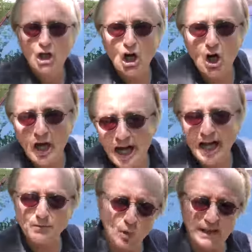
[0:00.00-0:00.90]
go
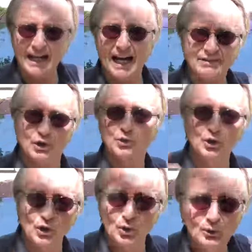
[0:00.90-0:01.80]
ahead, what do you got to
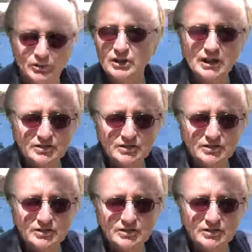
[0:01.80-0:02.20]
lose?